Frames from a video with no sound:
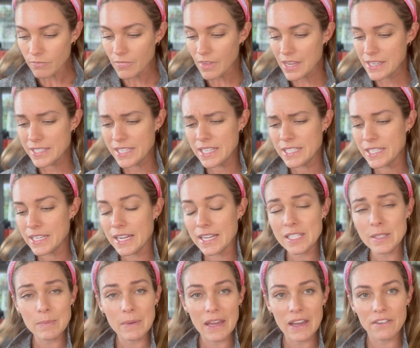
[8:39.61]
A tinted
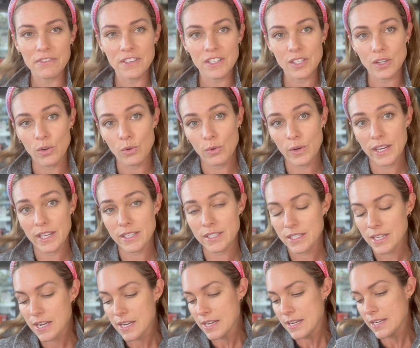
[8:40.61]
SPF is always
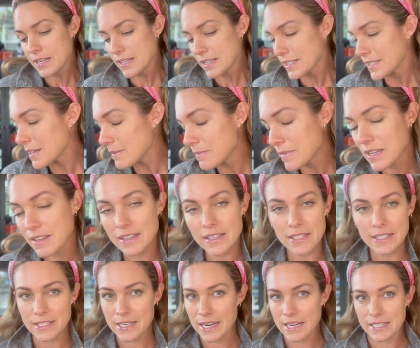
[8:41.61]
something
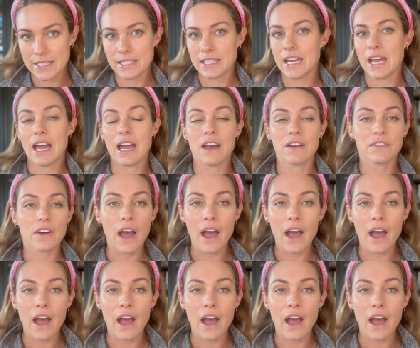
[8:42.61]
that's nice to have.